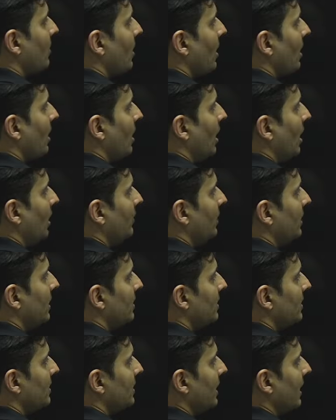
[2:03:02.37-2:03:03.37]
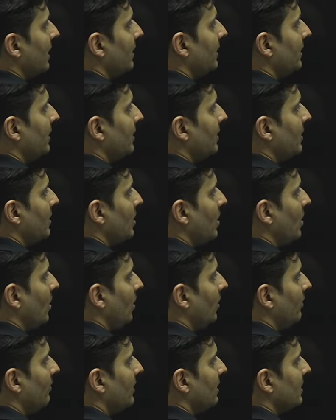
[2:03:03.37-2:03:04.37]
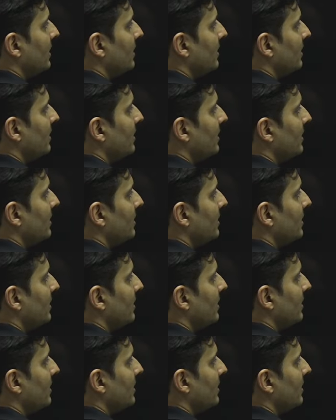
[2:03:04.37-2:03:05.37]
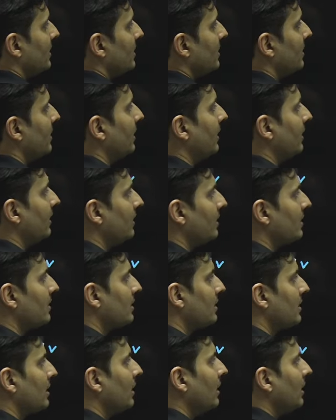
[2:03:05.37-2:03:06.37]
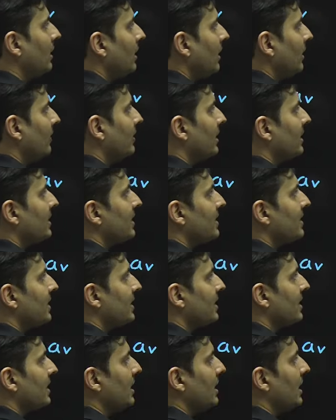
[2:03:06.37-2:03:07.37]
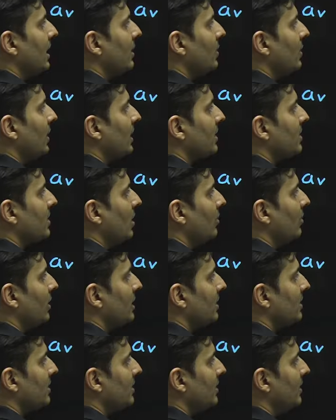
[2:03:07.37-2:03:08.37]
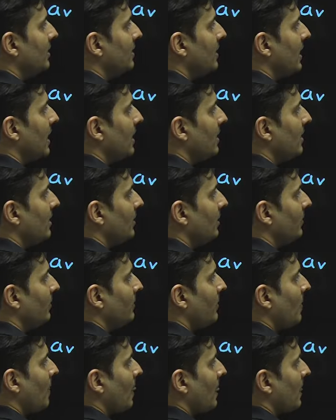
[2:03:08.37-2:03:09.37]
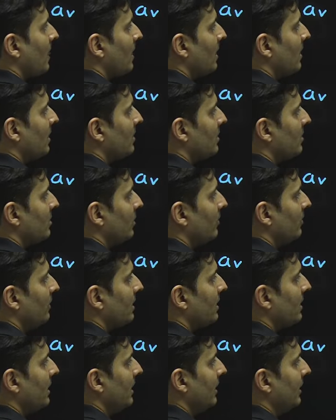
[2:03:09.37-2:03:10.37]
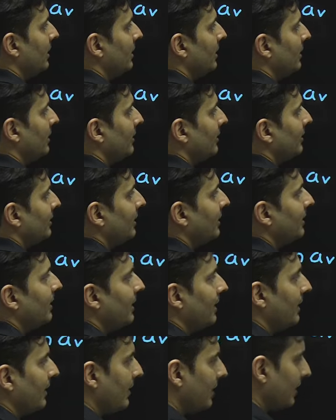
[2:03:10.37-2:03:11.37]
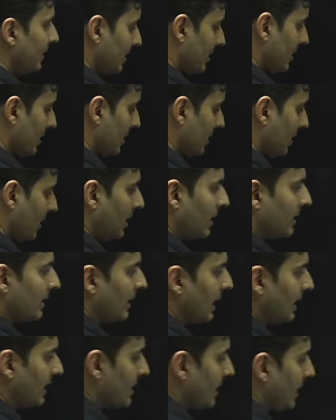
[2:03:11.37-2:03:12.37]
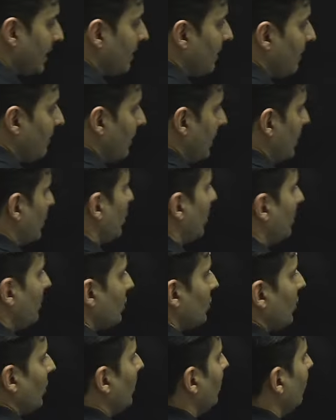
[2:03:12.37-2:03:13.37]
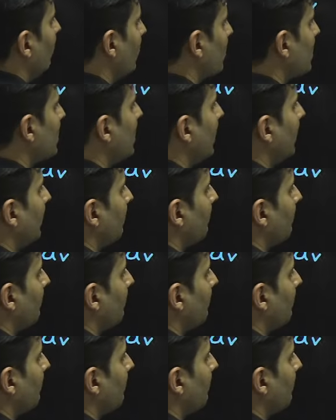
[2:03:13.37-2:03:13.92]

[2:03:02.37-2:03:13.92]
How much is this angle? Obviously this is 60 degrees. If this is 60, can you guess how much is this angle? This is obviously 30 degrees. That's it. My job is almost done.